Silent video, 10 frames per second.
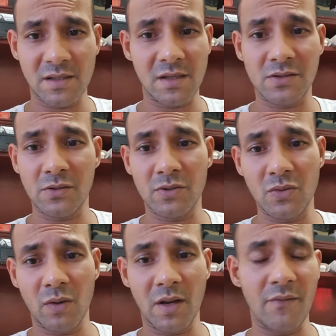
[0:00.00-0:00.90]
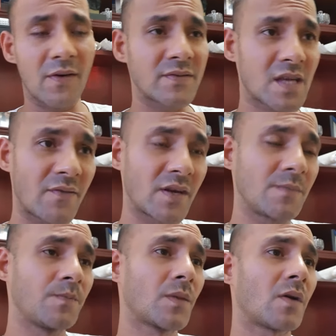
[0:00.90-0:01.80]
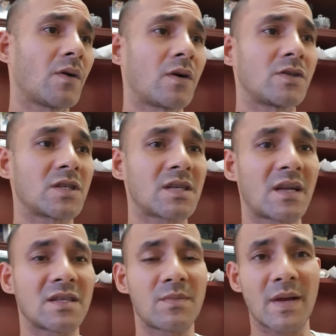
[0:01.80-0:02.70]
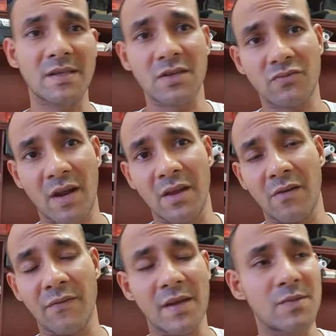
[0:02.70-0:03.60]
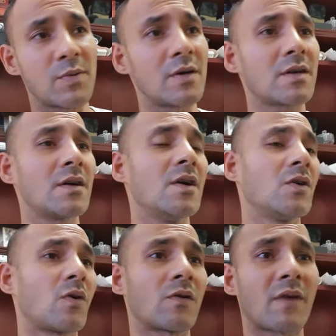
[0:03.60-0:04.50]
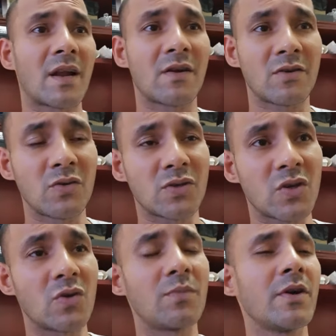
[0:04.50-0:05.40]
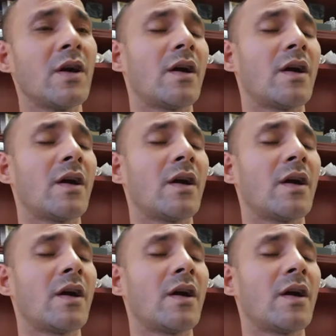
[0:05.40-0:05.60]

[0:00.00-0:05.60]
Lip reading: 622-1957, or just send us a message right here on Facebook or right here on YouTube,